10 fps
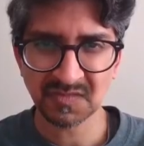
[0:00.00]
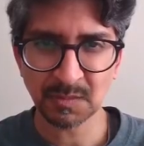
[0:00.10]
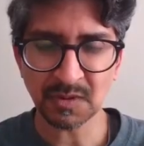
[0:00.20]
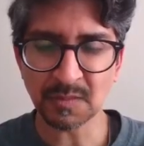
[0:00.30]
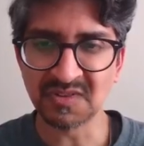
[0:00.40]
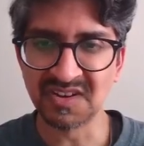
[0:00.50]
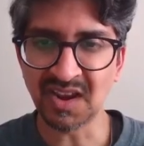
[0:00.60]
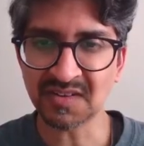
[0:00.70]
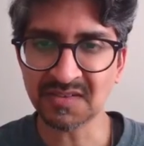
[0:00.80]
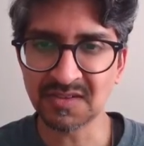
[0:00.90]
Probably an
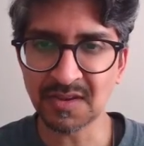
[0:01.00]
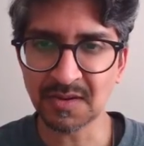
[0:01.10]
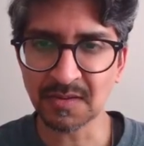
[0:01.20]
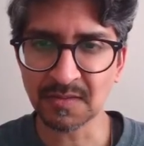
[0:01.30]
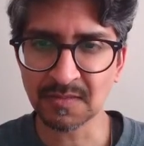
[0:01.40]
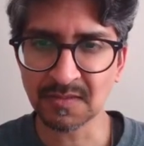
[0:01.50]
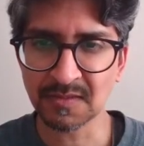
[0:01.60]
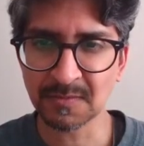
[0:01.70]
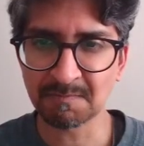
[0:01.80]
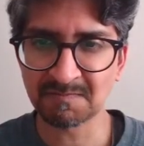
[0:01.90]
S there,
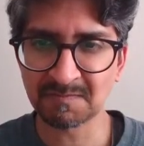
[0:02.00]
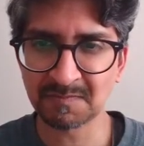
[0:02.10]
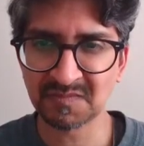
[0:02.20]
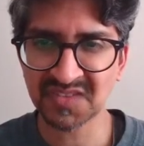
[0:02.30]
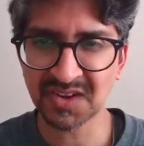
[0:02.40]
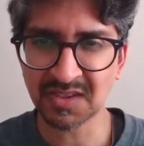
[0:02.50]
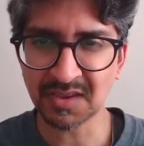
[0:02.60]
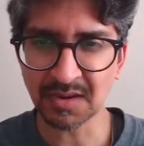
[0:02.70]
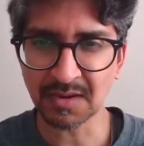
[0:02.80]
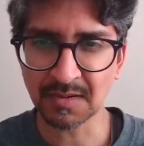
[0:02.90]
I
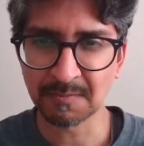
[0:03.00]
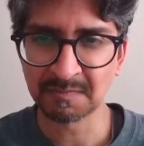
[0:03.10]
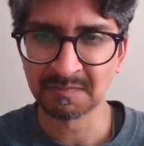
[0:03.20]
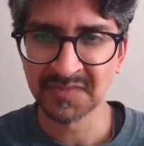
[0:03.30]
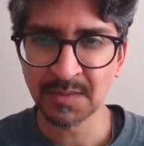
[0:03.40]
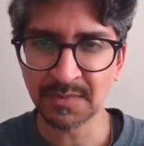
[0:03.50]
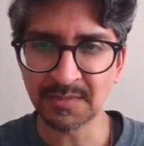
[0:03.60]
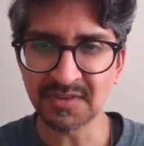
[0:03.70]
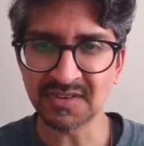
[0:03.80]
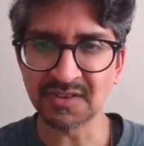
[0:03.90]
think.
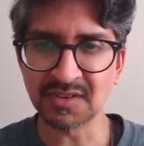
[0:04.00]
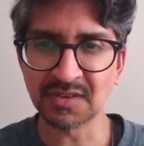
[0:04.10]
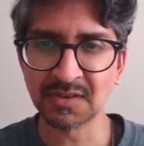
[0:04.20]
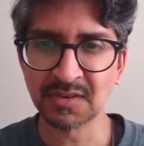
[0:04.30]
Maybe this is